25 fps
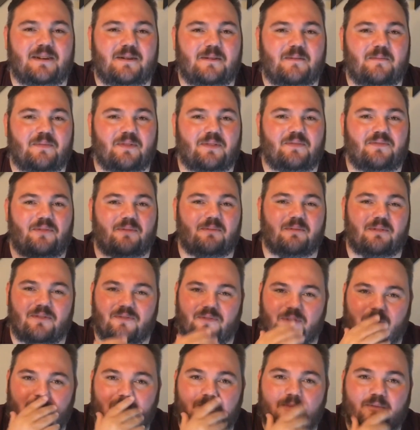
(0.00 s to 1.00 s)

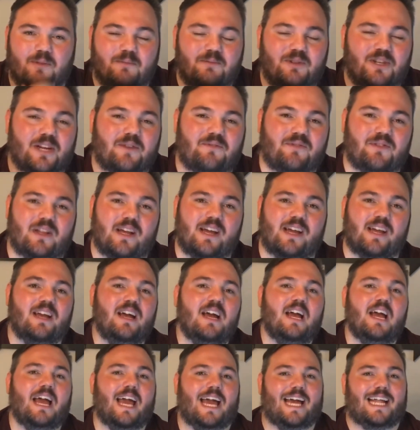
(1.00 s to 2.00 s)
from Chick-fil-A.
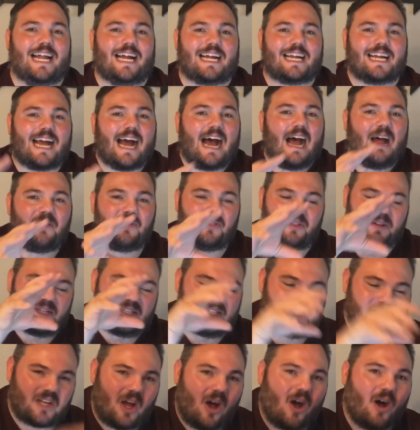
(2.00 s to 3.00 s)
And I got the
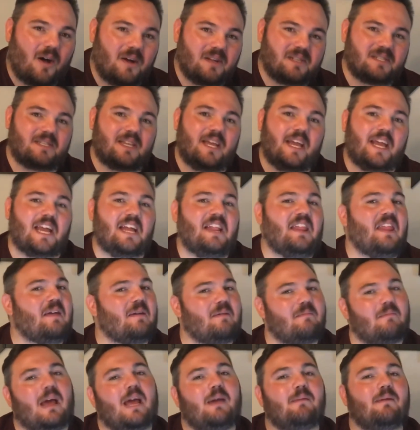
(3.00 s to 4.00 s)
sauce thinking
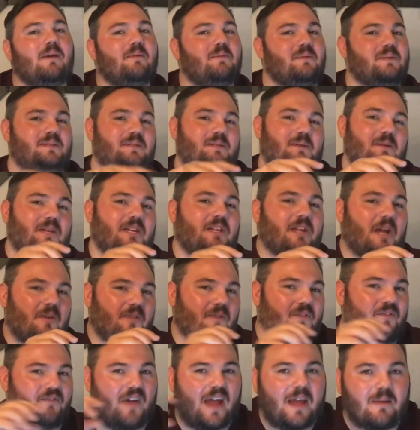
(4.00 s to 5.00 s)
that maybe it was
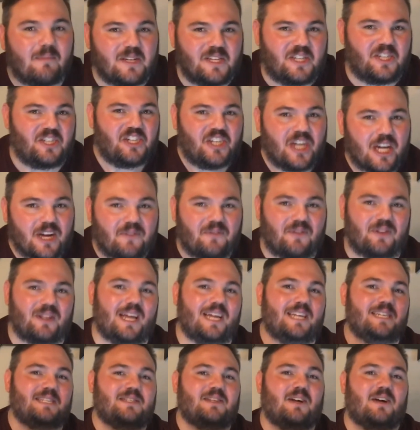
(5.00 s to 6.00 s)
the famous
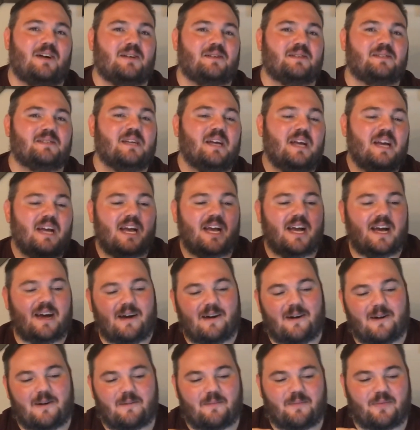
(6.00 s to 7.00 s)
Chick-fil-A sauce,
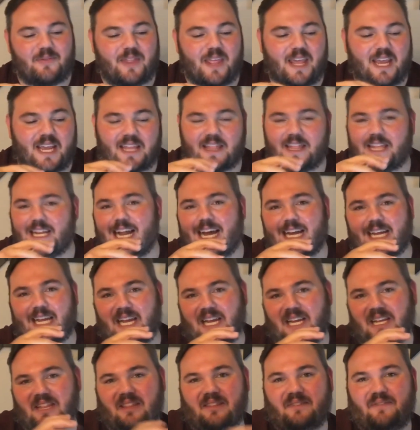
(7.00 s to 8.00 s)
thinking that I
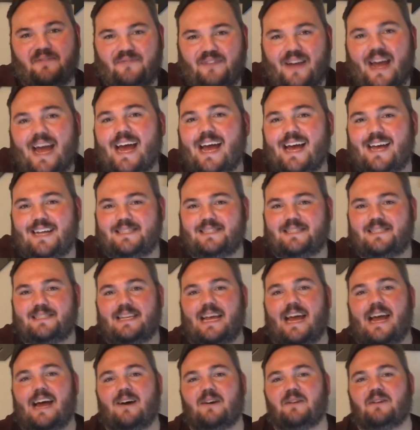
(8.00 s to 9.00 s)
could get the
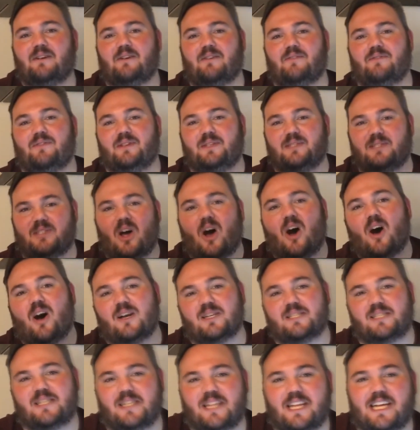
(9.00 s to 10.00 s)
fats out of the
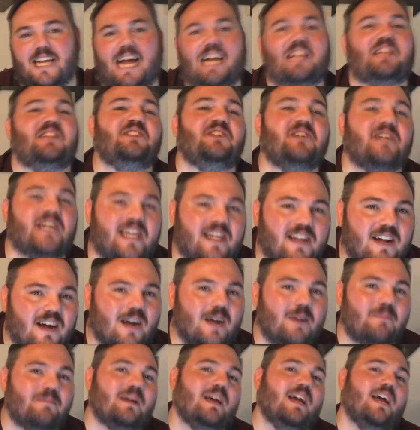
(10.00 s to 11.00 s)
sauce. And then I look it
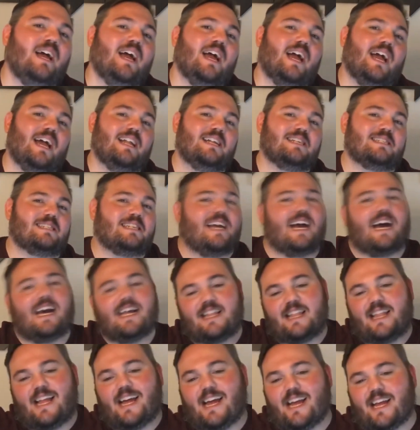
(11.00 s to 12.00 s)
up, and it's
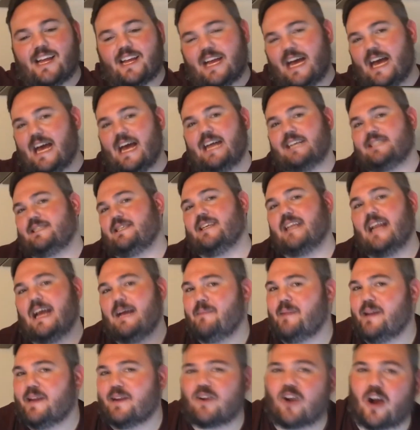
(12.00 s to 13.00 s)
got I said,
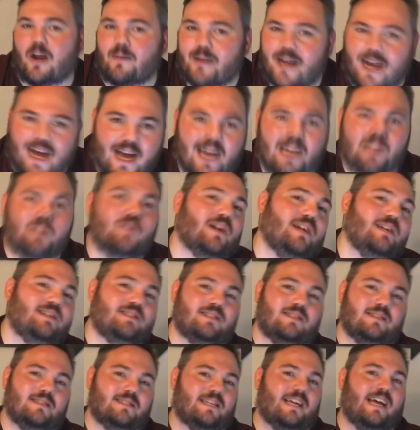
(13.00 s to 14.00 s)
how many
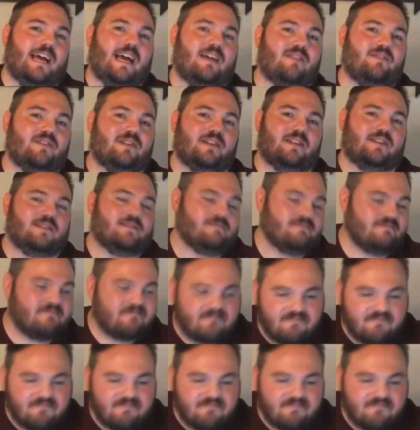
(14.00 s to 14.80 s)
carbohydrates does it have in it?